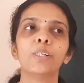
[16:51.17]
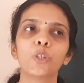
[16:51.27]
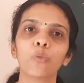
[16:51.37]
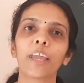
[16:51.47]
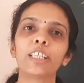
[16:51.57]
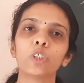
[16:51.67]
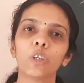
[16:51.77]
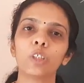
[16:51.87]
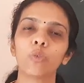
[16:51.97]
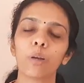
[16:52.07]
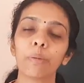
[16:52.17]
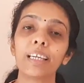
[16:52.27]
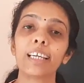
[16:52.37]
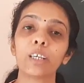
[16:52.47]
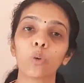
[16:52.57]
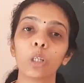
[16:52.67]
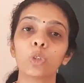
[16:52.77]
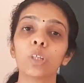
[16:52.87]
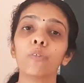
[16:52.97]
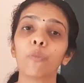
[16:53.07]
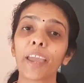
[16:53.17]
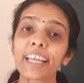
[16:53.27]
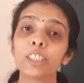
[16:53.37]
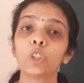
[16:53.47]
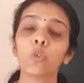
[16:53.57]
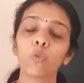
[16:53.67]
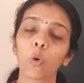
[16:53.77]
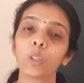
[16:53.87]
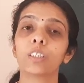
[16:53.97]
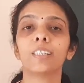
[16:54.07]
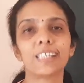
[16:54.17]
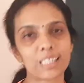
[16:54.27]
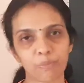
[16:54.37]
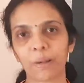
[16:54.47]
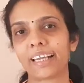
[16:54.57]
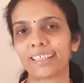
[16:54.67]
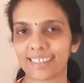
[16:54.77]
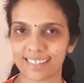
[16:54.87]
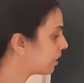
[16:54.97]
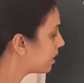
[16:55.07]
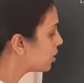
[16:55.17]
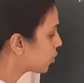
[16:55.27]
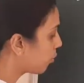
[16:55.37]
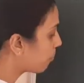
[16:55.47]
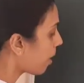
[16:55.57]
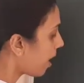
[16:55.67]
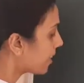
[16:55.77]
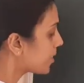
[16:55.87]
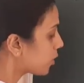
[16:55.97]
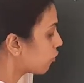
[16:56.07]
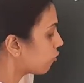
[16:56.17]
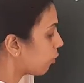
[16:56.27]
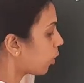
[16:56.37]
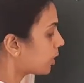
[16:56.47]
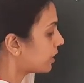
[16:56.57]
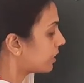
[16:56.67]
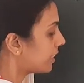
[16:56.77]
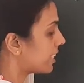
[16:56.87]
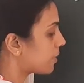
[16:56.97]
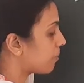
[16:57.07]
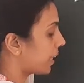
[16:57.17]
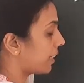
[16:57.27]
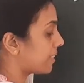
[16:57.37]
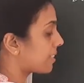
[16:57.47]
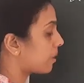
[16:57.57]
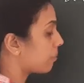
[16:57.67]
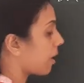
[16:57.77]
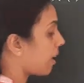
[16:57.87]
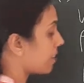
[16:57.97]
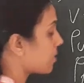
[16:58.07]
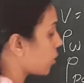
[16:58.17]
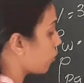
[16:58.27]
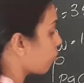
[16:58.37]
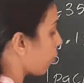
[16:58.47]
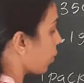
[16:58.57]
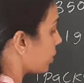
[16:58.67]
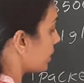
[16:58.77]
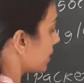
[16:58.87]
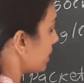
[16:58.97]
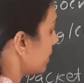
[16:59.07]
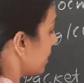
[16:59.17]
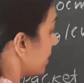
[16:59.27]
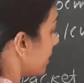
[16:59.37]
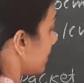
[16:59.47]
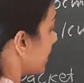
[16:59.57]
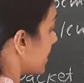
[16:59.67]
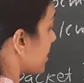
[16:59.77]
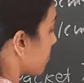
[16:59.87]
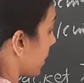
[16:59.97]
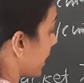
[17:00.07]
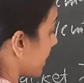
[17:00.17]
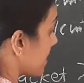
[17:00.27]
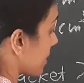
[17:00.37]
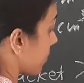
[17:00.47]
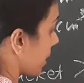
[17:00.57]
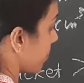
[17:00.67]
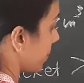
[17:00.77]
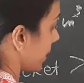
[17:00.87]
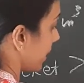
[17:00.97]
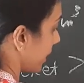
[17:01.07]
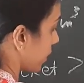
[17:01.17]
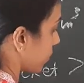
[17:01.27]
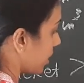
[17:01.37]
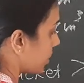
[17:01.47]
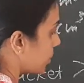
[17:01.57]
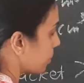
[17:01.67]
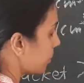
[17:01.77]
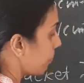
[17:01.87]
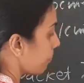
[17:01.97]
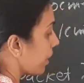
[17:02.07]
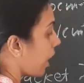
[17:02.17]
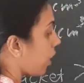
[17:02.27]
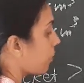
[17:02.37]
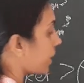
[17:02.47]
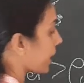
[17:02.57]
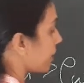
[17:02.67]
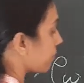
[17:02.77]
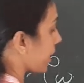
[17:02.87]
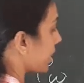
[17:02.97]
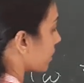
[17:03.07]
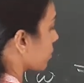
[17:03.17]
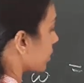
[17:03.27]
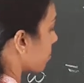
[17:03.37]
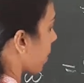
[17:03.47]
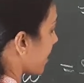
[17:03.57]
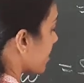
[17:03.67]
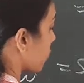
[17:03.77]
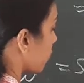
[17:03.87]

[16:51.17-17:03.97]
So weight, it will be equal to the weight of water displaced. So mass of water displaced. Mass of water displaced will be equal to, how we can find out the mass